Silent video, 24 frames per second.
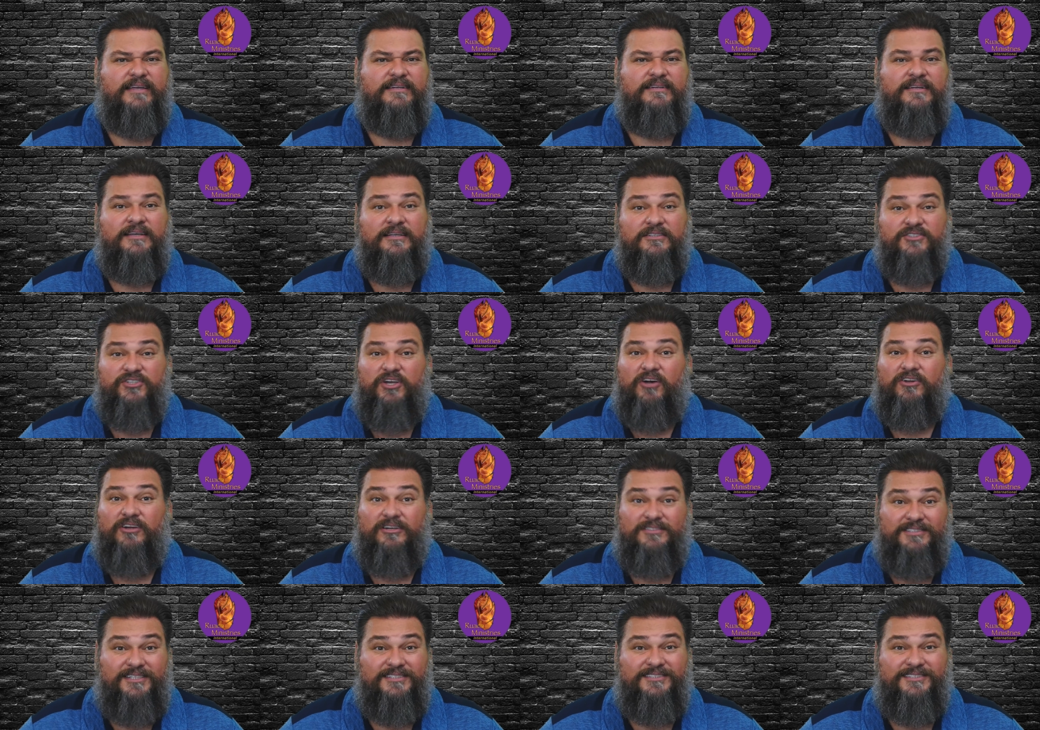And it's called
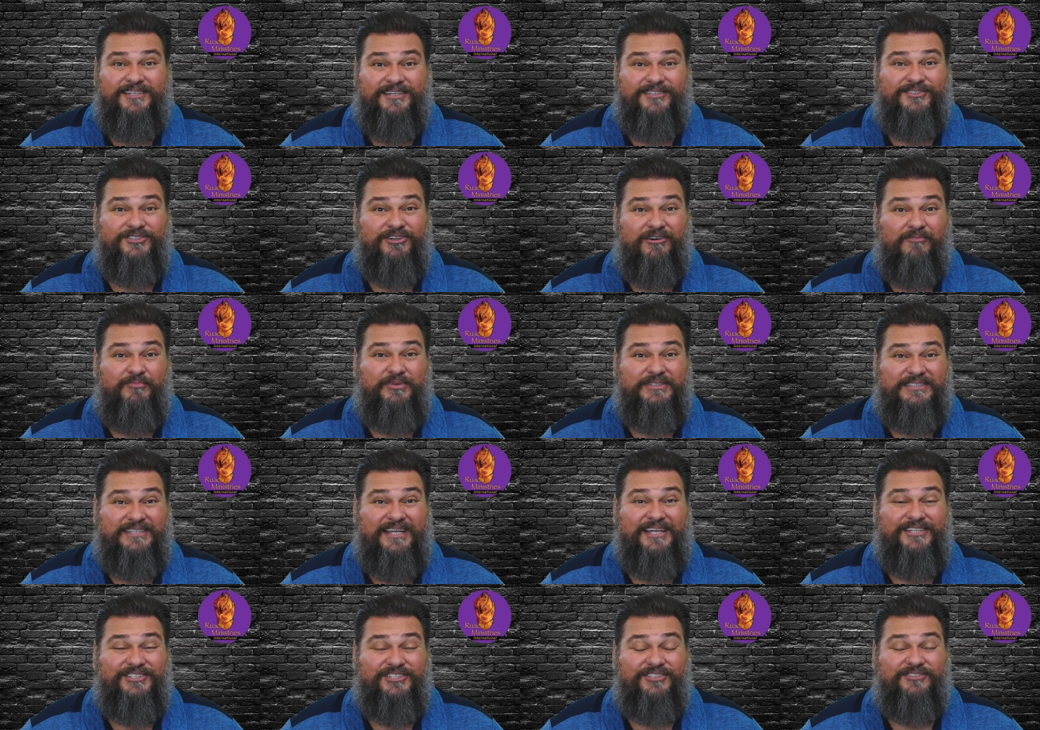artistic
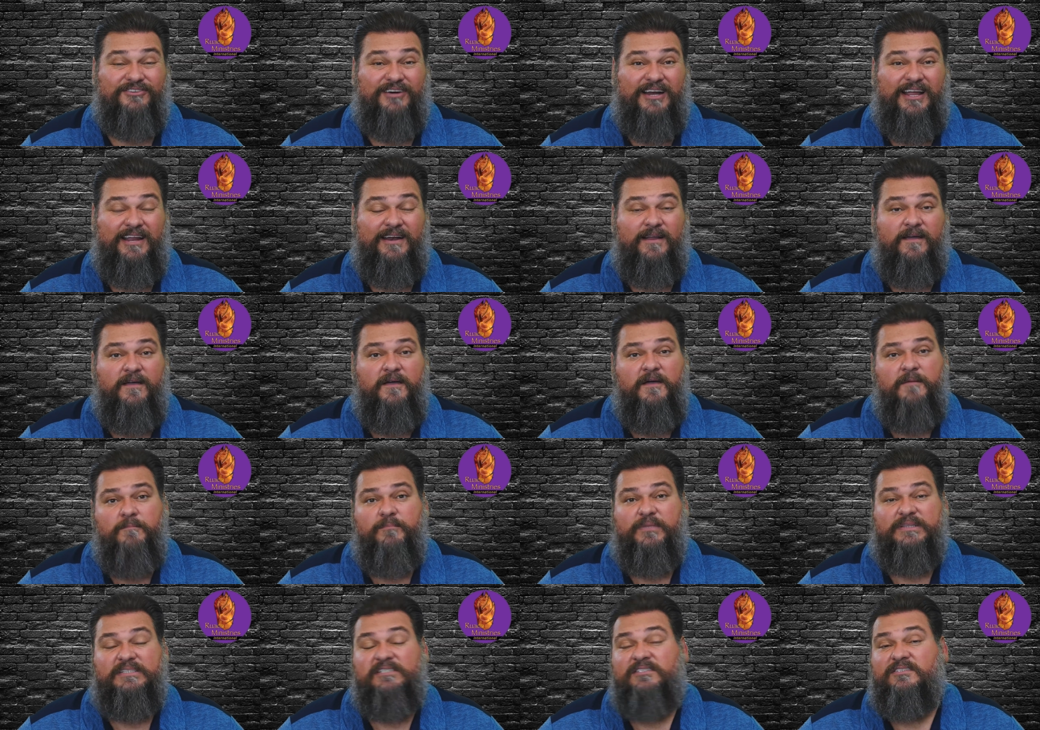interpretation, right?
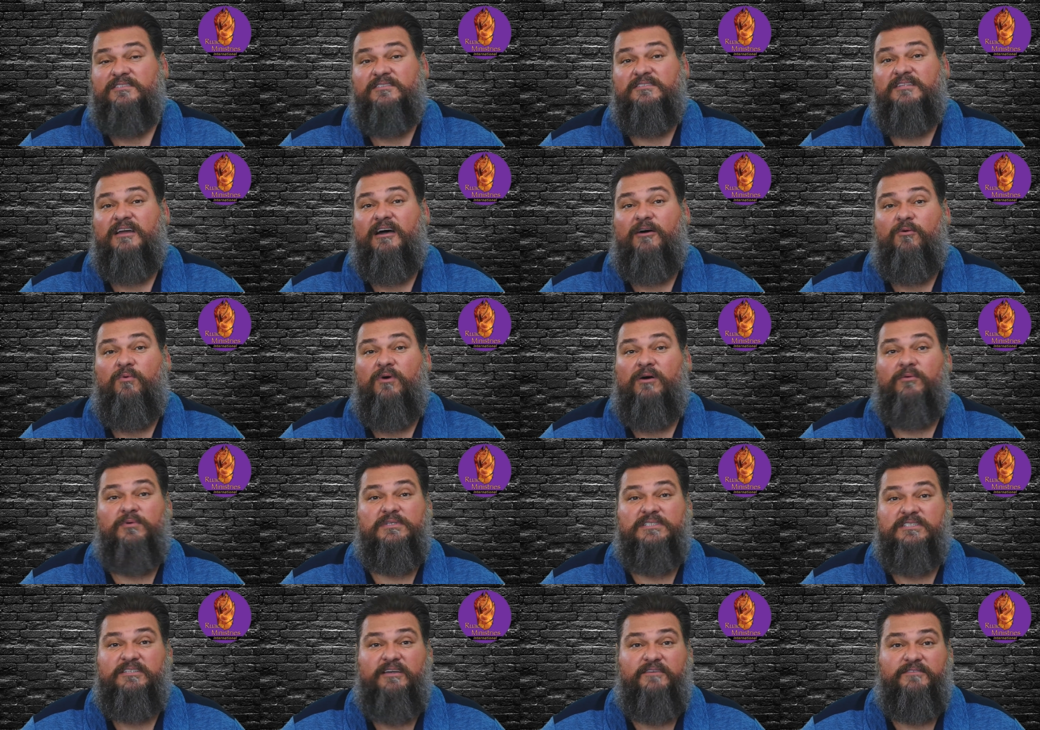But this is not what
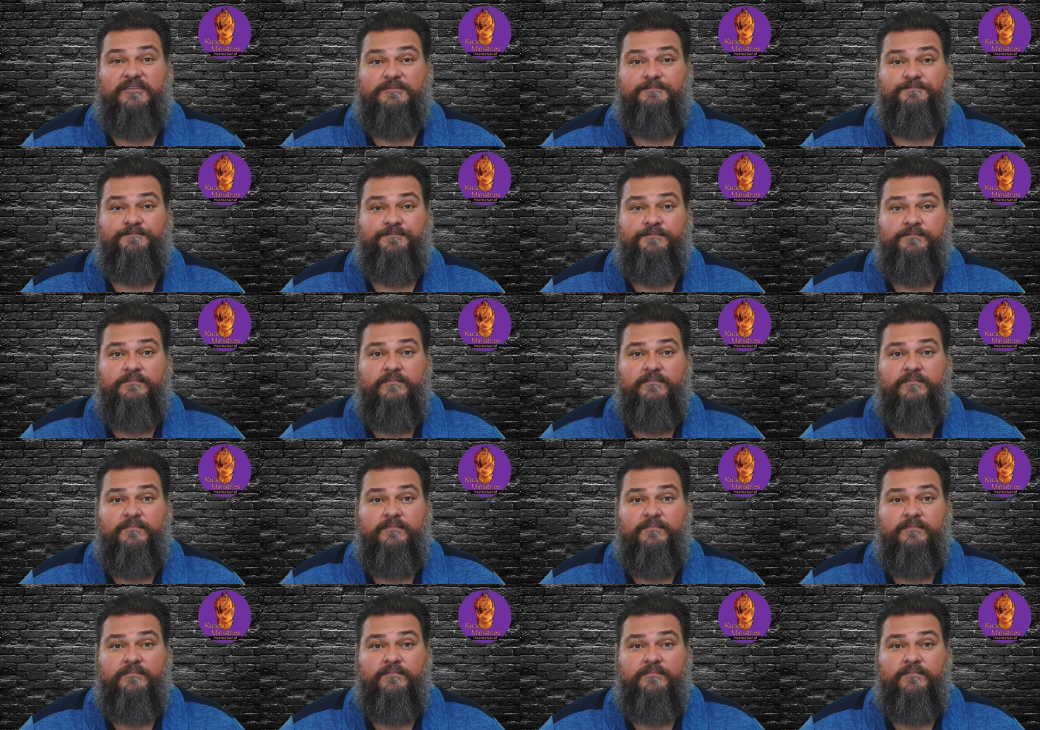was given.